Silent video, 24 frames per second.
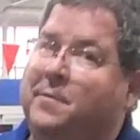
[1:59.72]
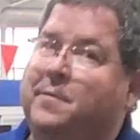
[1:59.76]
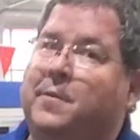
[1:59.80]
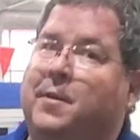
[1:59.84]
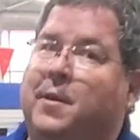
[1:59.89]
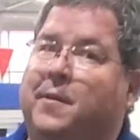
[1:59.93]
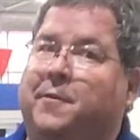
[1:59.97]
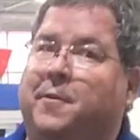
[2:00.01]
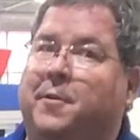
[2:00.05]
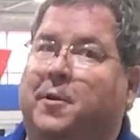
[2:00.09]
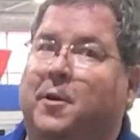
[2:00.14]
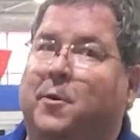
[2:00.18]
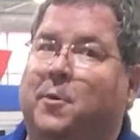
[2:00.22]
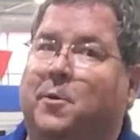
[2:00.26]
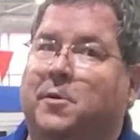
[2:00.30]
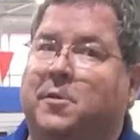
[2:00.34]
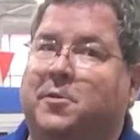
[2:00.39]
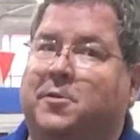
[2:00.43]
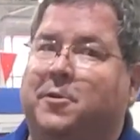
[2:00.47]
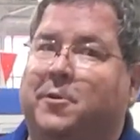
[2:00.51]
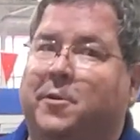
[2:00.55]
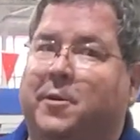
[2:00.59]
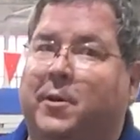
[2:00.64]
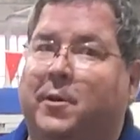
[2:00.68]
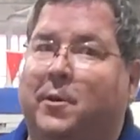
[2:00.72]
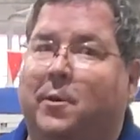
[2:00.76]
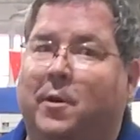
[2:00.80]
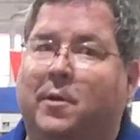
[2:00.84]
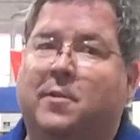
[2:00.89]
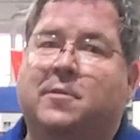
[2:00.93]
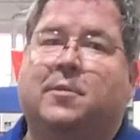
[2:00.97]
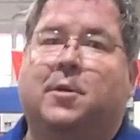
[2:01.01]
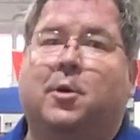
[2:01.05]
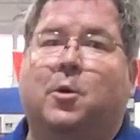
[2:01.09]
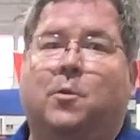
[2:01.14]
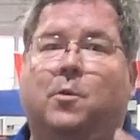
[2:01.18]
if you don't want to turn your heater
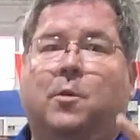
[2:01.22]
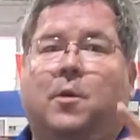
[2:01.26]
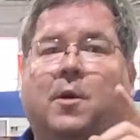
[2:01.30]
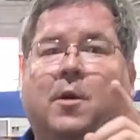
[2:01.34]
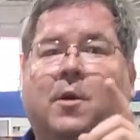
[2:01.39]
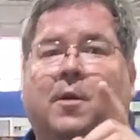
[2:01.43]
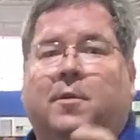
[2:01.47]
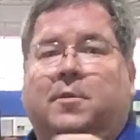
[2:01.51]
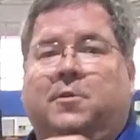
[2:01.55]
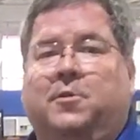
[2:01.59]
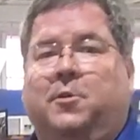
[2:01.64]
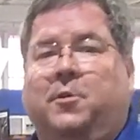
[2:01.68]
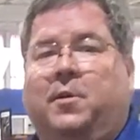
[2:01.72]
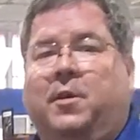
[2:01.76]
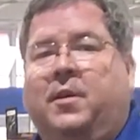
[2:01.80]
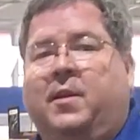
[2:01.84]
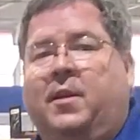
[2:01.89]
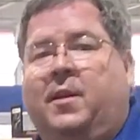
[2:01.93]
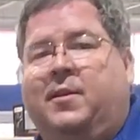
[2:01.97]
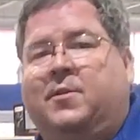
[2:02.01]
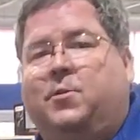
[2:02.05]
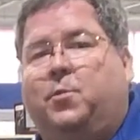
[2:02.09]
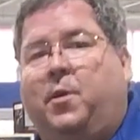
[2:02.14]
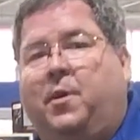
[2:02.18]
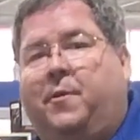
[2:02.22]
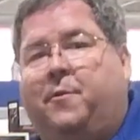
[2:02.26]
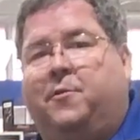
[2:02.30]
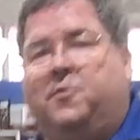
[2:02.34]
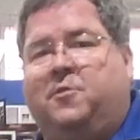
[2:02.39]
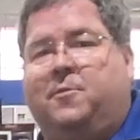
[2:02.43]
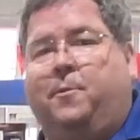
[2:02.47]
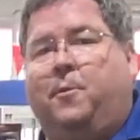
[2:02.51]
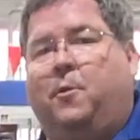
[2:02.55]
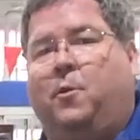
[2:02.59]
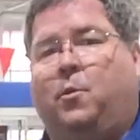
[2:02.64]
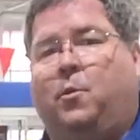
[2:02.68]
on. So tune in next week for some more